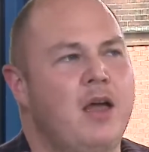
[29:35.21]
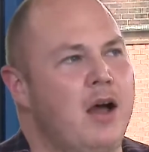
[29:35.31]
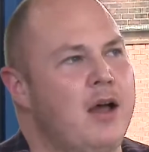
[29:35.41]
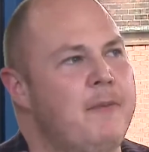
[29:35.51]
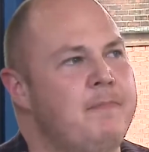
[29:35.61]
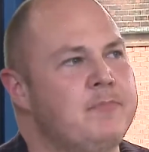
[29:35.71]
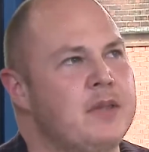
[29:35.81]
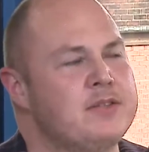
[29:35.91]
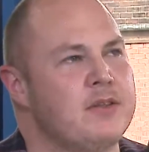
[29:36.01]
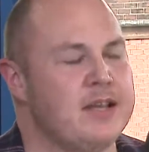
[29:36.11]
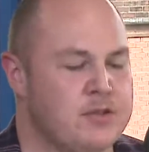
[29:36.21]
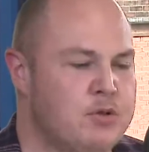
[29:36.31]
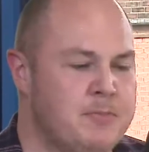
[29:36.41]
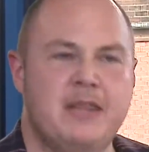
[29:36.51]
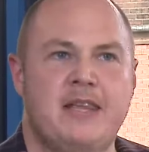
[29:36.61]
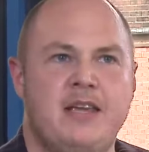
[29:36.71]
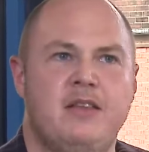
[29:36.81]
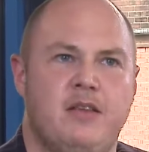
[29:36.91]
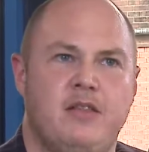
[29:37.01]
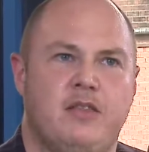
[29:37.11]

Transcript: So that's always been the